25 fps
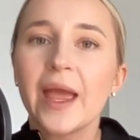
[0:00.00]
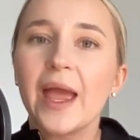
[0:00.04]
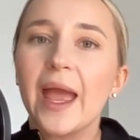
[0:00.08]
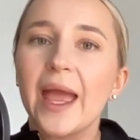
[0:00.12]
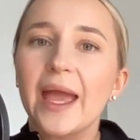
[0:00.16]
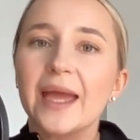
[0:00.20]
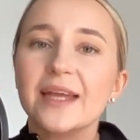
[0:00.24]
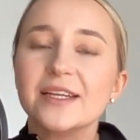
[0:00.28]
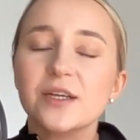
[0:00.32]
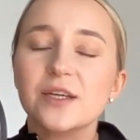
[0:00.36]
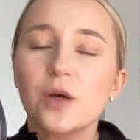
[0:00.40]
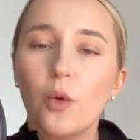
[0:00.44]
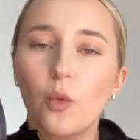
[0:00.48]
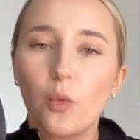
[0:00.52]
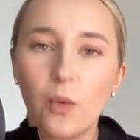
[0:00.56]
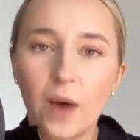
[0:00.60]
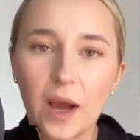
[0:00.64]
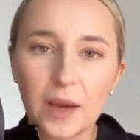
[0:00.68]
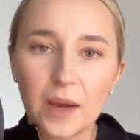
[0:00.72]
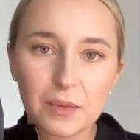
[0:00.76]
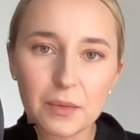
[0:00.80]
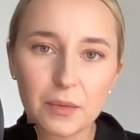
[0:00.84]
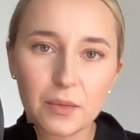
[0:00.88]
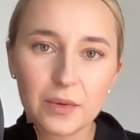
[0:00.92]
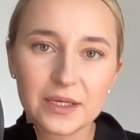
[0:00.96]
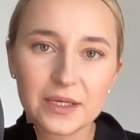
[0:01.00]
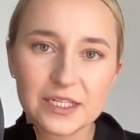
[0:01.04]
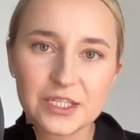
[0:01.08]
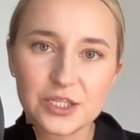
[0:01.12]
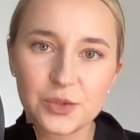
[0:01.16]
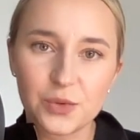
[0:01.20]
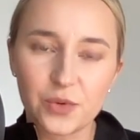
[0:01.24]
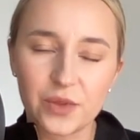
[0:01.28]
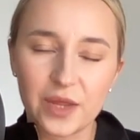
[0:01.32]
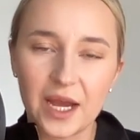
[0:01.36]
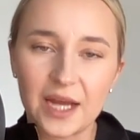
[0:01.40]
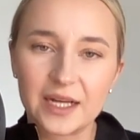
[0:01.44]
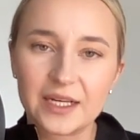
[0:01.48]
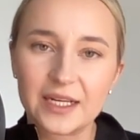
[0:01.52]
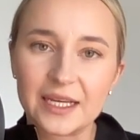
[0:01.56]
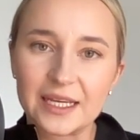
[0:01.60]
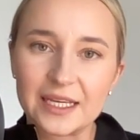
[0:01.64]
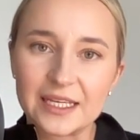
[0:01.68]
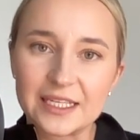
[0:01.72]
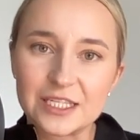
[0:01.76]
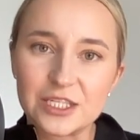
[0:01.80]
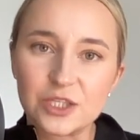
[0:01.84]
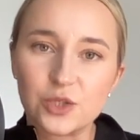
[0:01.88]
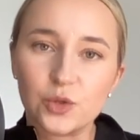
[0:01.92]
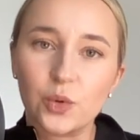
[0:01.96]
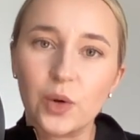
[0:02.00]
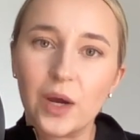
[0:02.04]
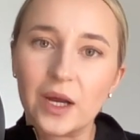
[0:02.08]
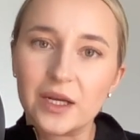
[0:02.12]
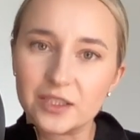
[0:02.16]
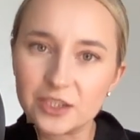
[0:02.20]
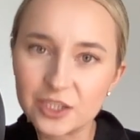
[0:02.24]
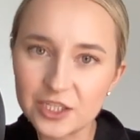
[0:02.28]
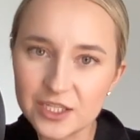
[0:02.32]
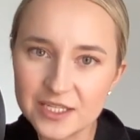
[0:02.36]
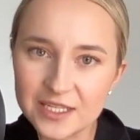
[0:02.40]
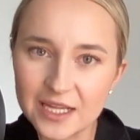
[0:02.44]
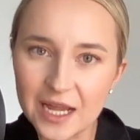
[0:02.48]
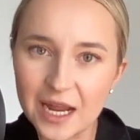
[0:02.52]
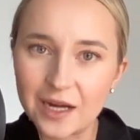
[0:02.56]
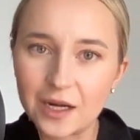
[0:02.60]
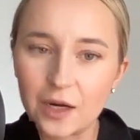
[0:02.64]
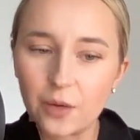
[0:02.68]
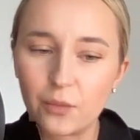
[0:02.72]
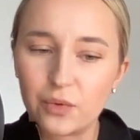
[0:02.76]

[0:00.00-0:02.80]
And why we want to do that is to understand